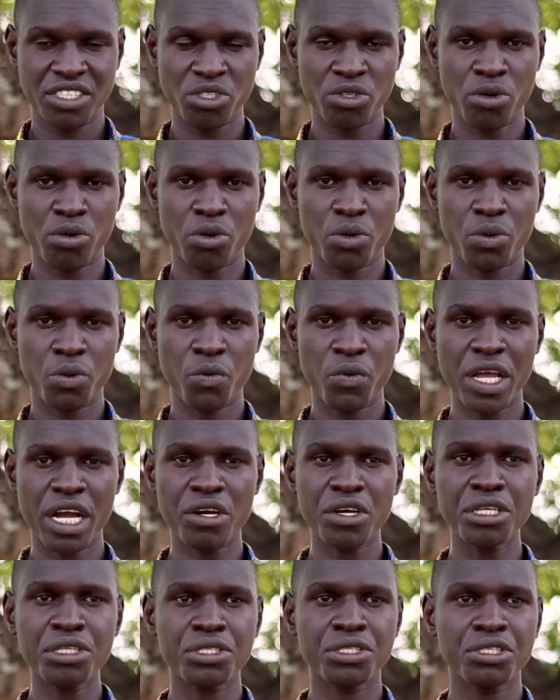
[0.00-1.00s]
So we
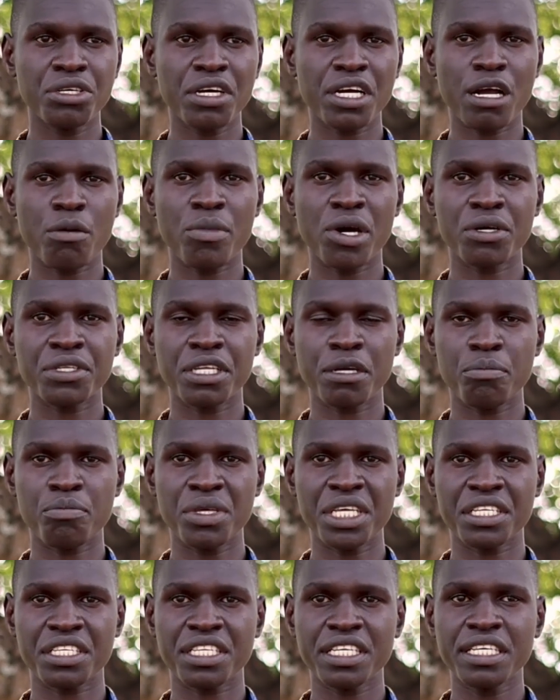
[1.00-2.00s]
are going to talk about the pit.